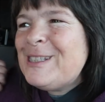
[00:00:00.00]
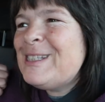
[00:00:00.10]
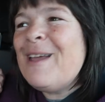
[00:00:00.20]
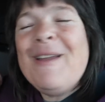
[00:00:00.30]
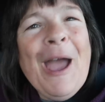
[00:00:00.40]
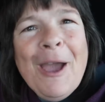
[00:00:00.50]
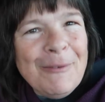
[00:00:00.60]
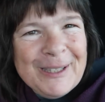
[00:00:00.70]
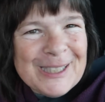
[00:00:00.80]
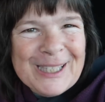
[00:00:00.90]
So
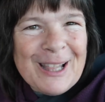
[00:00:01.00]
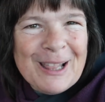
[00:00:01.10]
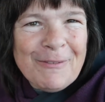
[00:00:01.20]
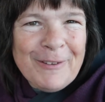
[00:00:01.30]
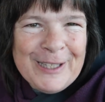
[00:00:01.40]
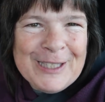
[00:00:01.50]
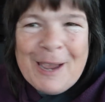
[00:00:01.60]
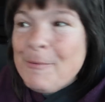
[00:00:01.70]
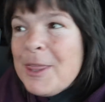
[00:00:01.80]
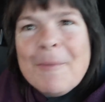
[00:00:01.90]
we just had a lovely
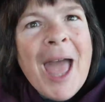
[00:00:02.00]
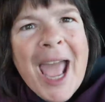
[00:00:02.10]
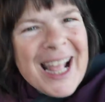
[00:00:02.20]
chat with them.